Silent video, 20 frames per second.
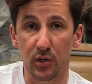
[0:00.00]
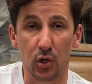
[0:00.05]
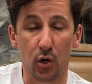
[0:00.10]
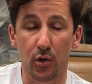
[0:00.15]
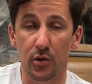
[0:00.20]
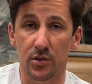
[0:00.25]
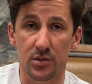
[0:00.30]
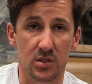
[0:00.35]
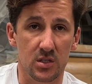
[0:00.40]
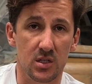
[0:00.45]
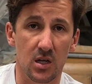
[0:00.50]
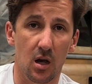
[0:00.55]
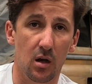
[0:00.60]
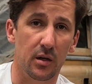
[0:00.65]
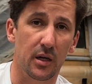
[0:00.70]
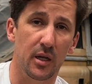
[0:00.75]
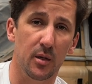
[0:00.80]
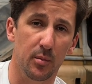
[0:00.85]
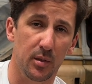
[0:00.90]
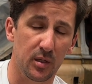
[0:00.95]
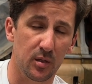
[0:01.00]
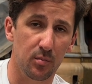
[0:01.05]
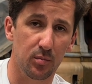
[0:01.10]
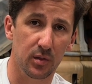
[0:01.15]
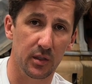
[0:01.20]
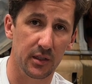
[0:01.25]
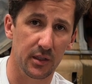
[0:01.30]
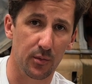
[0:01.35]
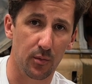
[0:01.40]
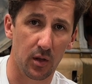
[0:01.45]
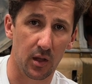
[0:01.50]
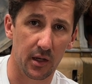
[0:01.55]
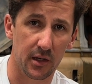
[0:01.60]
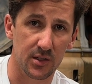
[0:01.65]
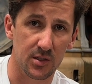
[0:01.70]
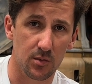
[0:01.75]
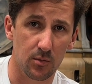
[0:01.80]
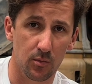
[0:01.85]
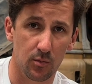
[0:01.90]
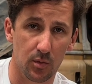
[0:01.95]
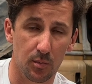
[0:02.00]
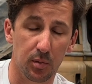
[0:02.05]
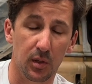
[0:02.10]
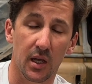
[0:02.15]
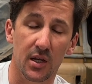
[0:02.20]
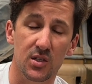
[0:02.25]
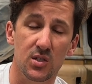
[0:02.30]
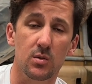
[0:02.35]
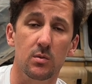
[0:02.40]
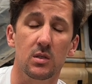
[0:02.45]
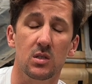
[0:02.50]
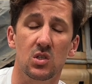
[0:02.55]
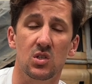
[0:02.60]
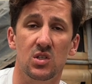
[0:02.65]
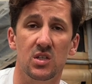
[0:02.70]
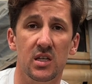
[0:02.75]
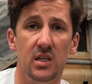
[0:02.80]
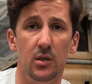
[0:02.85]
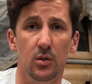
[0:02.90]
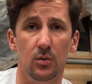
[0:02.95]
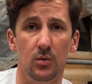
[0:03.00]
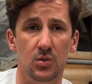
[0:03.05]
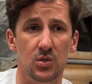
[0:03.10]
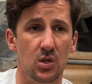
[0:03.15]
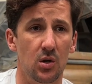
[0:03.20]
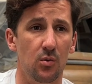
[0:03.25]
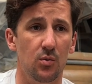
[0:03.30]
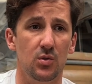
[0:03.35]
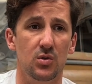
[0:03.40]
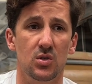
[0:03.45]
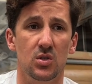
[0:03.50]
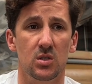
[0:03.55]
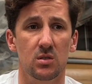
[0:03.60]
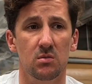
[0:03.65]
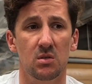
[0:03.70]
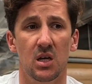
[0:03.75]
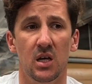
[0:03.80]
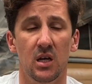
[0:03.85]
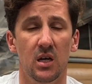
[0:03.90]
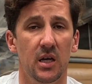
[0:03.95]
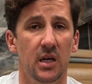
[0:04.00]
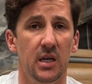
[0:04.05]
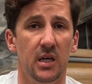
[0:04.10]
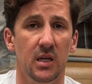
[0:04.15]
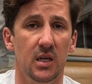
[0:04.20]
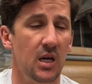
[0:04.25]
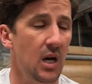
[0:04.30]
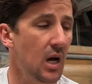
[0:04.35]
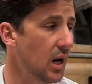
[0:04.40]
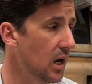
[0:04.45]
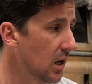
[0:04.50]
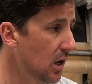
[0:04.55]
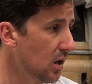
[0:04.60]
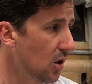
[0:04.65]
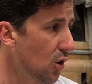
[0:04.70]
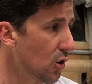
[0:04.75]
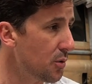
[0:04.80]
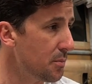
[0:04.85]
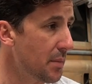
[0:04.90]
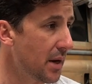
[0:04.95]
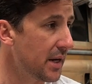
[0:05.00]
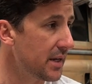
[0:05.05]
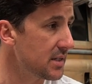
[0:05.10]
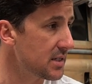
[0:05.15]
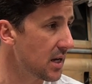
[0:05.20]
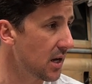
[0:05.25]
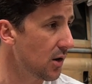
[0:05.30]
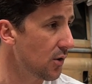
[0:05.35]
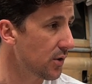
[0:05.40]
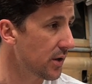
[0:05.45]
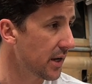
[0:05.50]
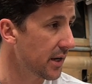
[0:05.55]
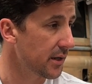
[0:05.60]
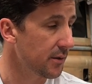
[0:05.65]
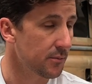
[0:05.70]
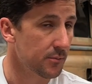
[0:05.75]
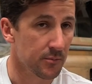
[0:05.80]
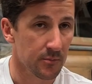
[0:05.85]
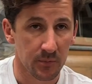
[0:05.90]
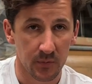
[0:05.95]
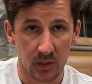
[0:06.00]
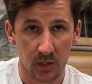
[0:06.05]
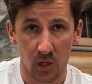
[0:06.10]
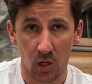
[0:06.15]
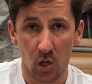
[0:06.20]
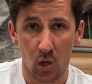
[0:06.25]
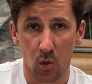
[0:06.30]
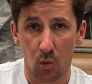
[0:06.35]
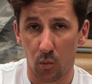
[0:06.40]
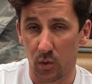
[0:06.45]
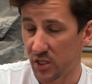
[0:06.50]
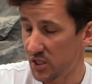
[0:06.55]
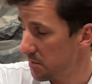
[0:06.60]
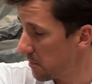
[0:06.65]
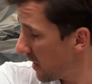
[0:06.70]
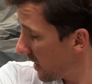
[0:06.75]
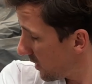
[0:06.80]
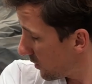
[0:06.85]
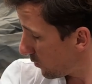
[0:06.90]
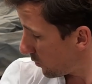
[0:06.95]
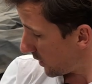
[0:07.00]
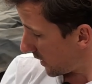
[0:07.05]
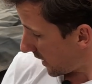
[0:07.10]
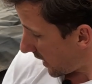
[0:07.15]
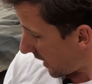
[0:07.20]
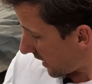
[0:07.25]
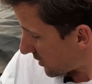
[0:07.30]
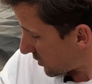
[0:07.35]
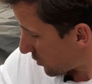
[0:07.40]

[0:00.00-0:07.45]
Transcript: noticed the tailgate had been completely replaced with steel. So it was a homemade tailgate, which meant we had